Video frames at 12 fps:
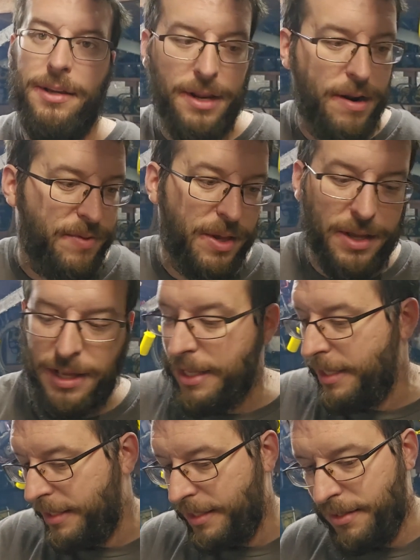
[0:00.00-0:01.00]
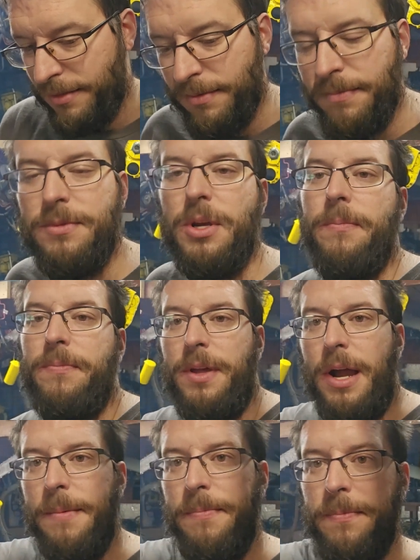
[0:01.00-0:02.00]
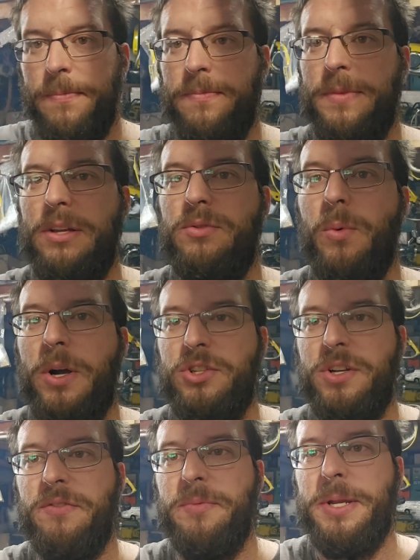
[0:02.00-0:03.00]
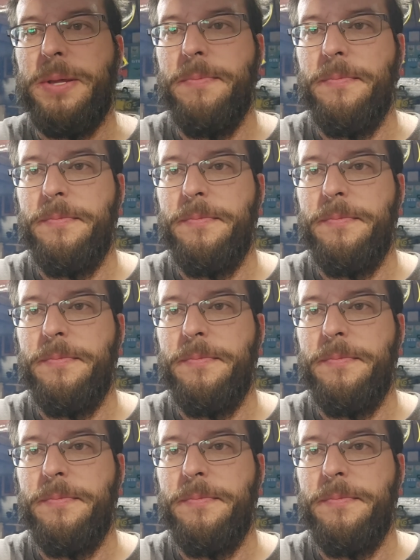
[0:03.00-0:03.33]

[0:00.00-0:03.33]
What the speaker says: And everything. So, all right. Thanks for watching, everybody.